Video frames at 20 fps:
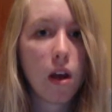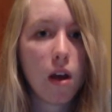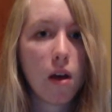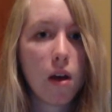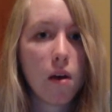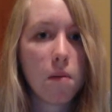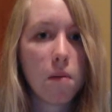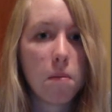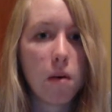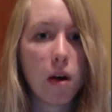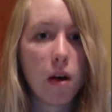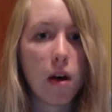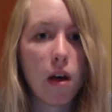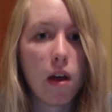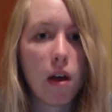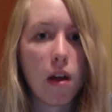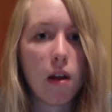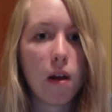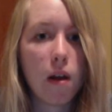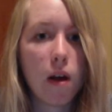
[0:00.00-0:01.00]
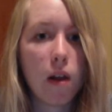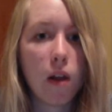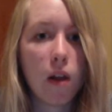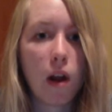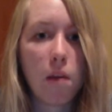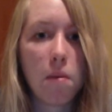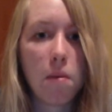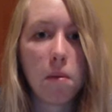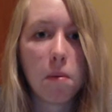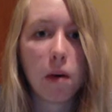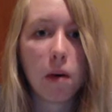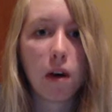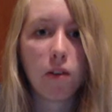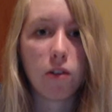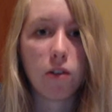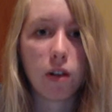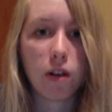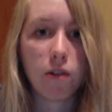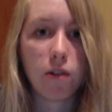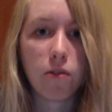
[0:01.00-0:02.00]
but a lot of people have a
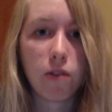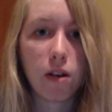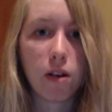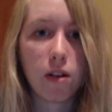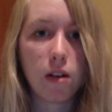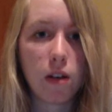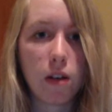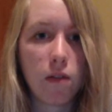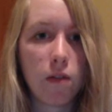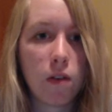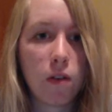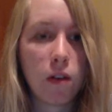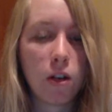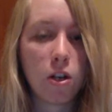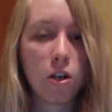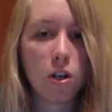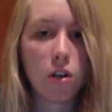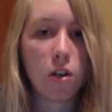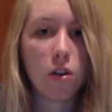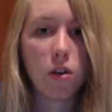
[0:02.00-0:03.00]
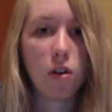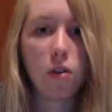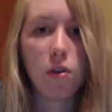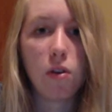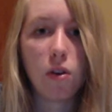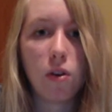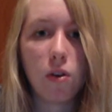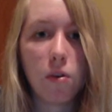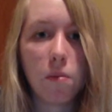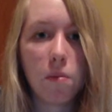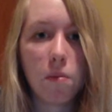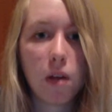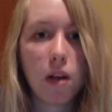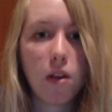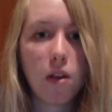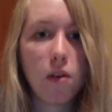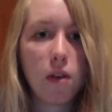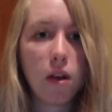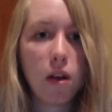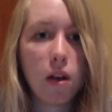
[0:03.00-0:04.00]
lot of free stuff such as YouTube that
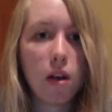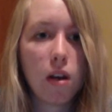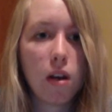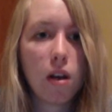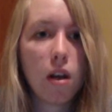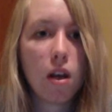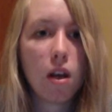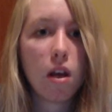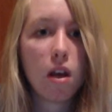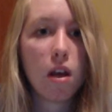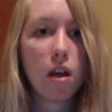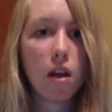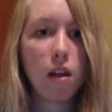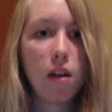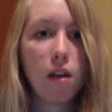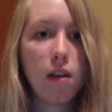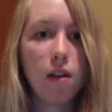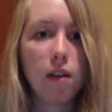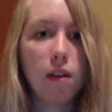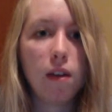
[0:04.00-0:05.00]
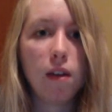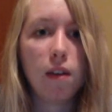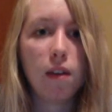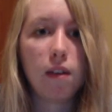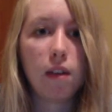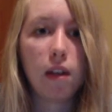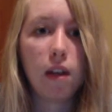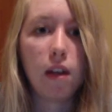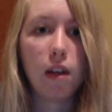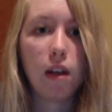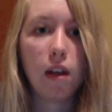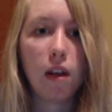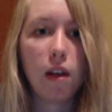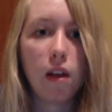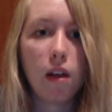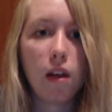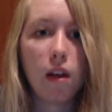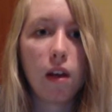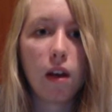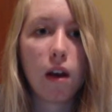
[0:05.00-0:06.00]
you can easily
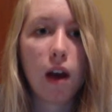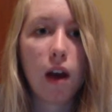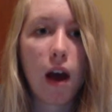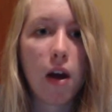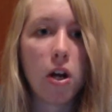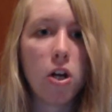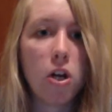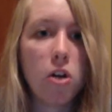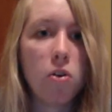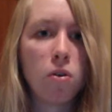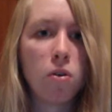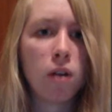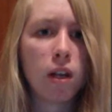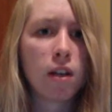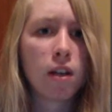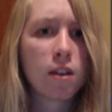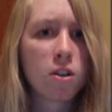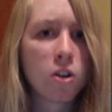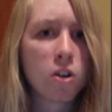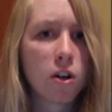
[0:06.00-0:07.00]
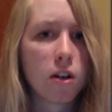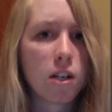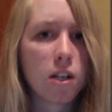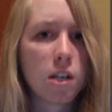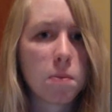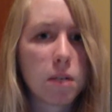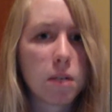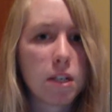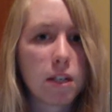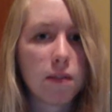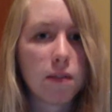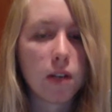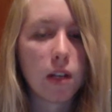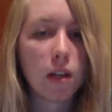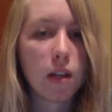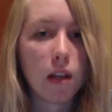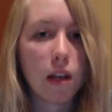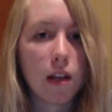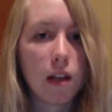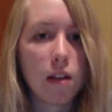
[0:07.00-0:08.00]
see how to do like certain specific
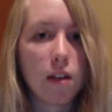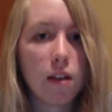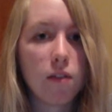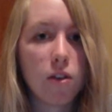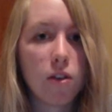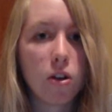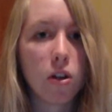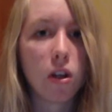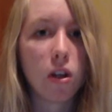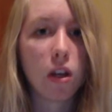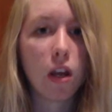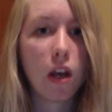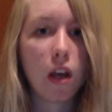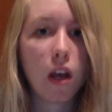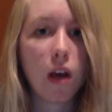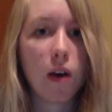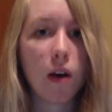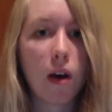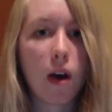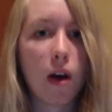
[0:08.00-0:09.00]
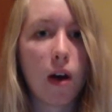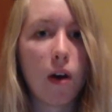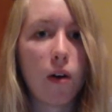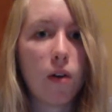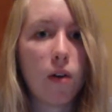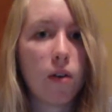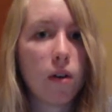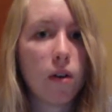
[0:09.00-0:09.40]
things. If you're looking at how,